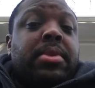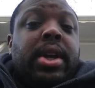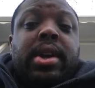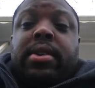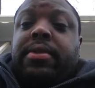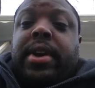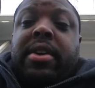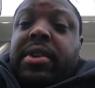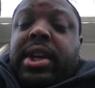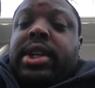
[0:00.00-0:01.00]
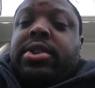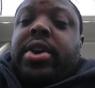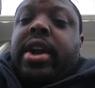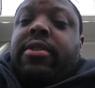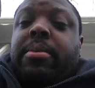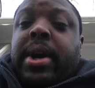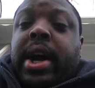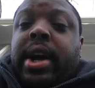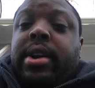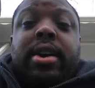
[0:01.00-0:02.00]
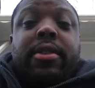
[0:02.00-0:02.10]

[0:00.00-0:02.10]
If everything is created from God,